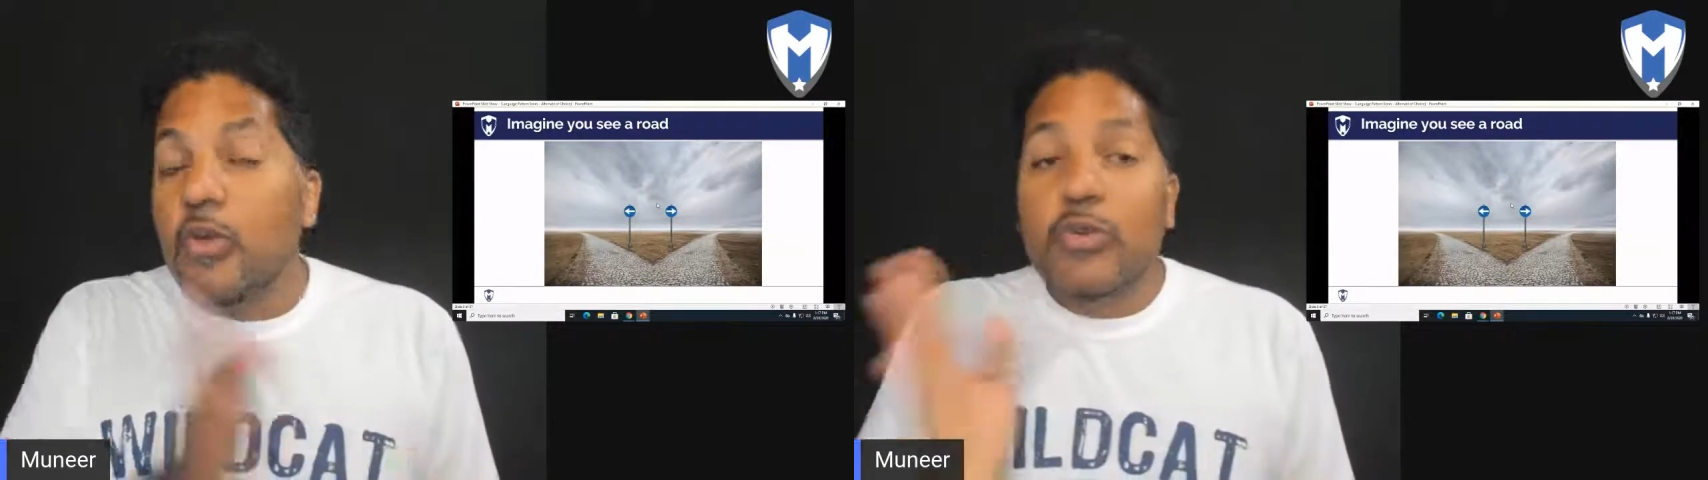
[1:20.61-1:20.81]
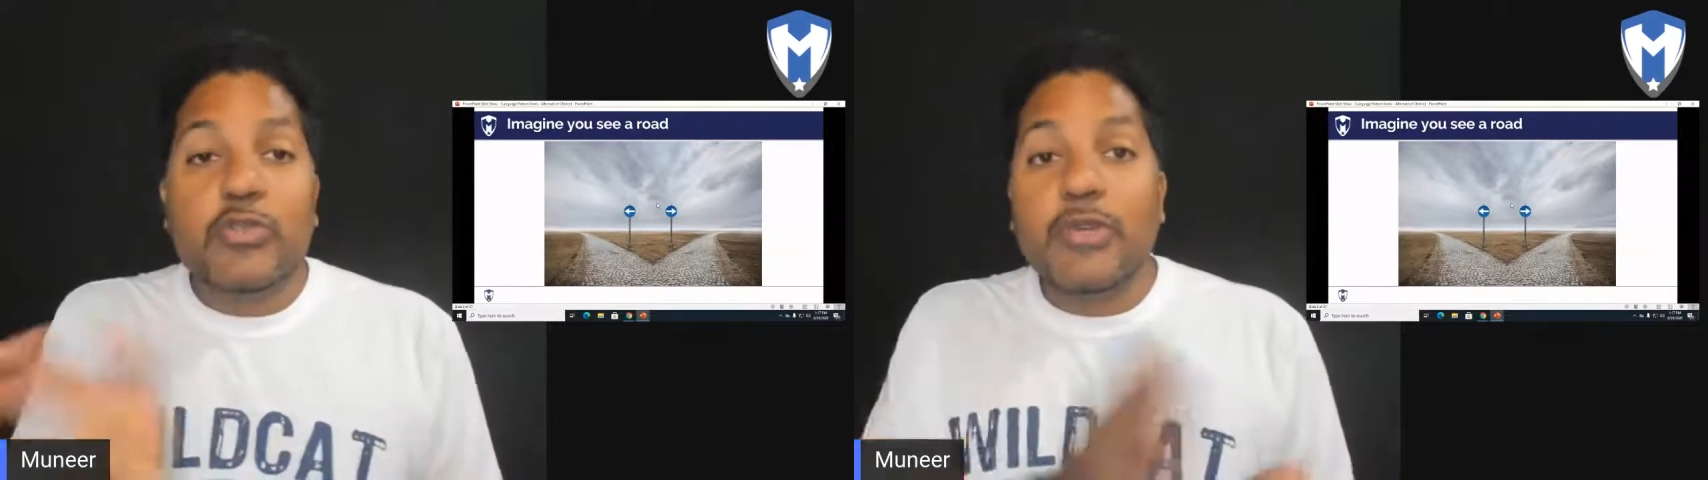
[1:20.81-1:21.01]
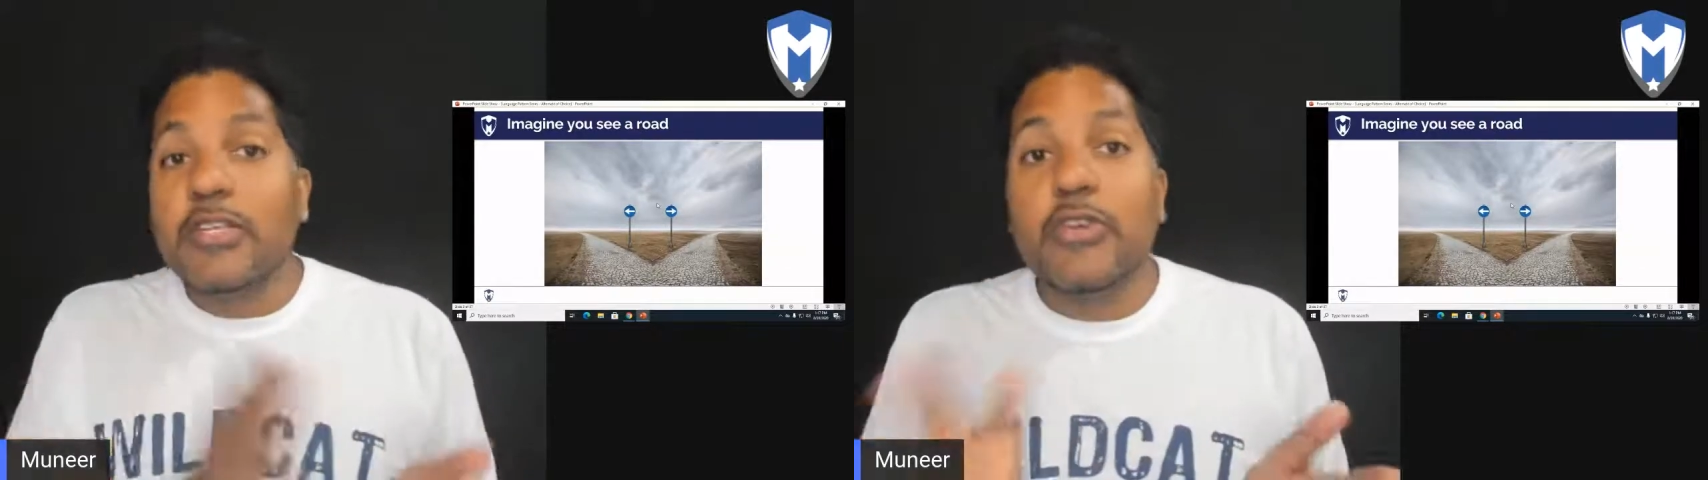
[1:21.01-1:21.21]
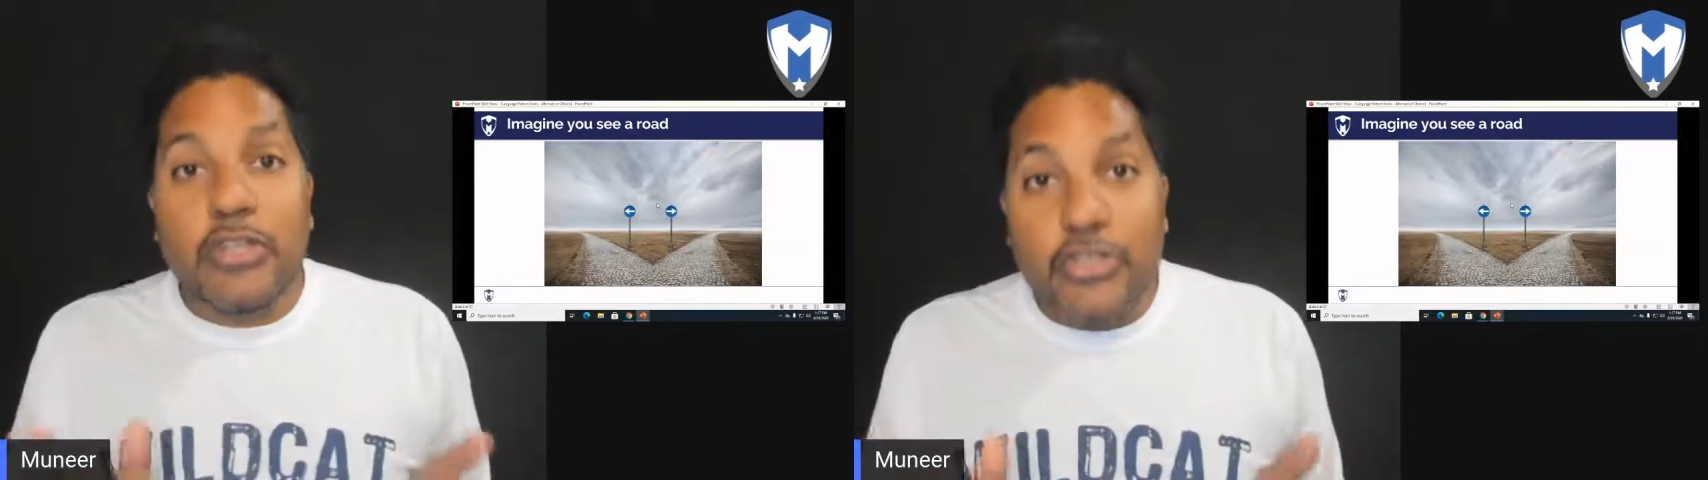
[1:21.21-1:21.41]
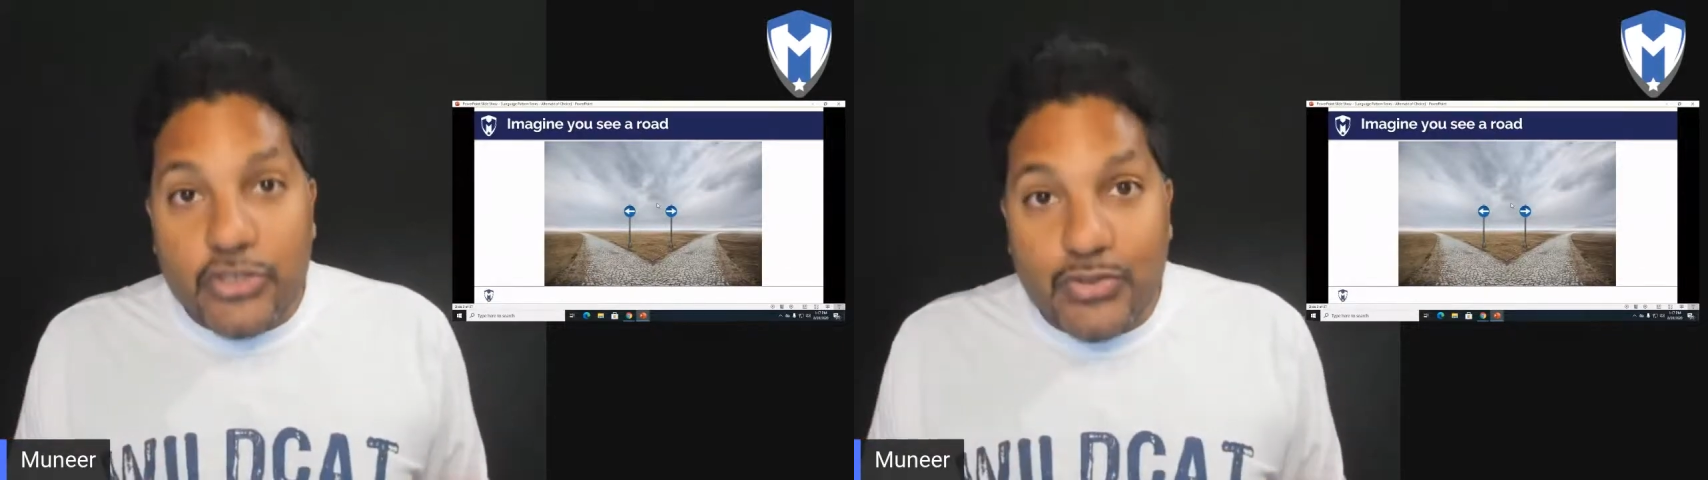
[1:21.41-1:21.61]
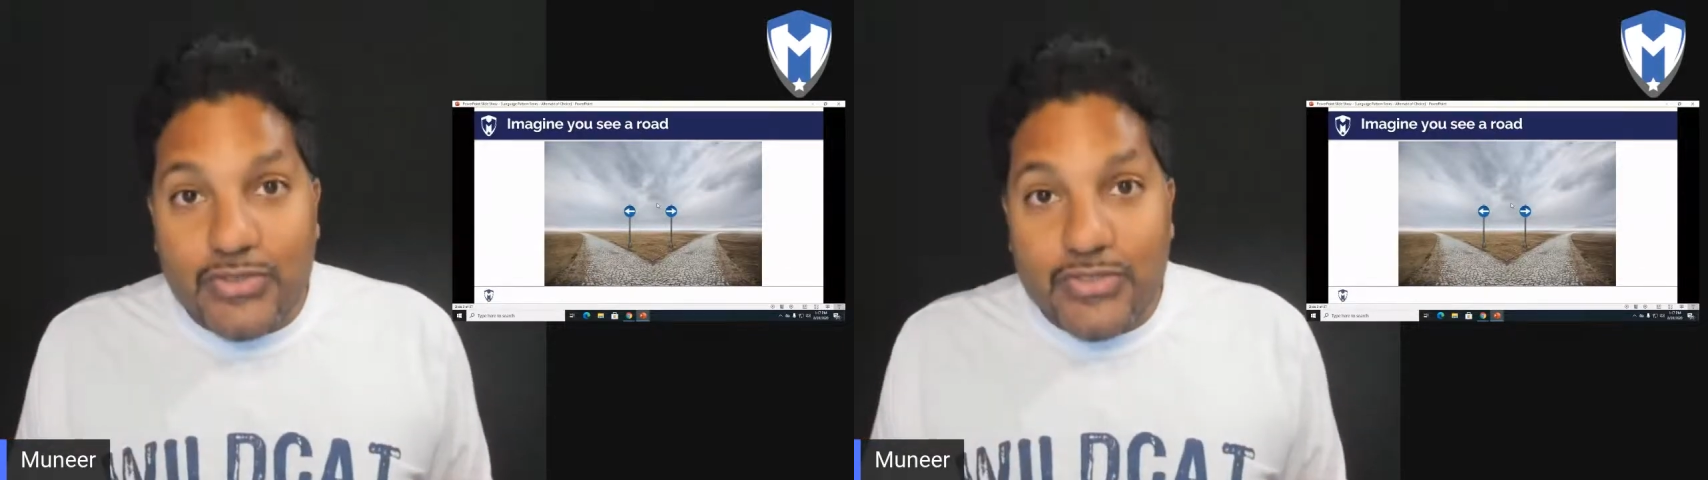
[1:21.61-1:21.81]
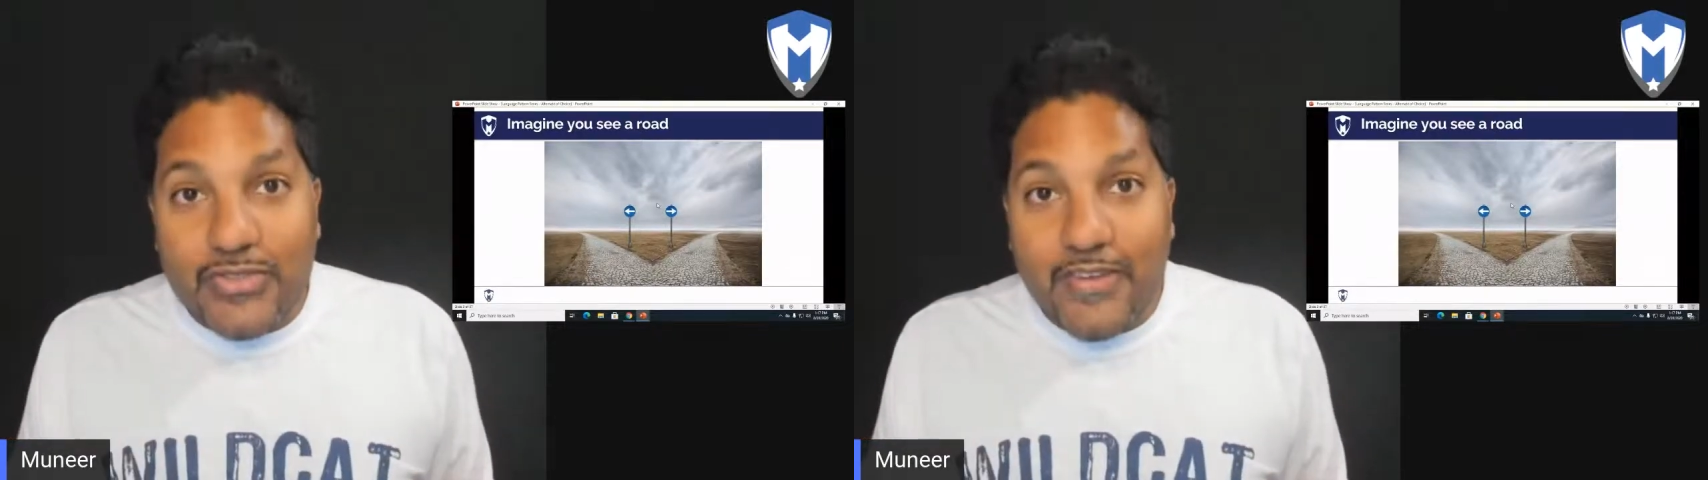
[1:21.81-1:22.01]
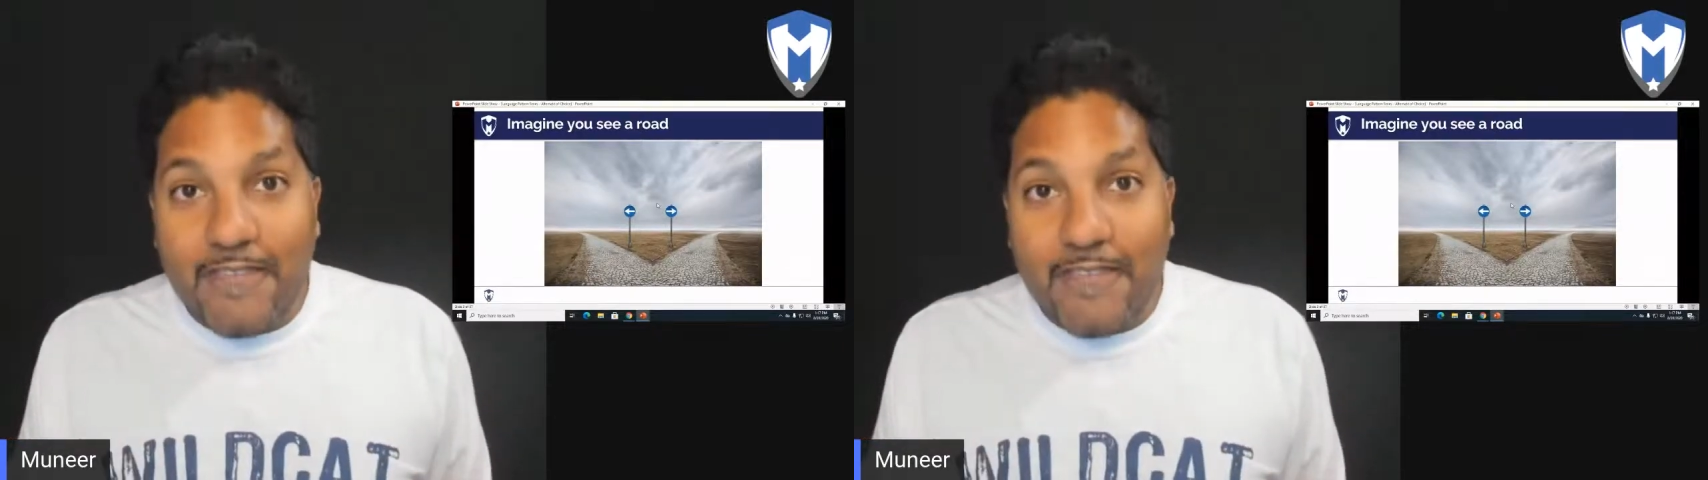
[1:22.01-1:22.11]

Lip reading: Which one are you going to choose?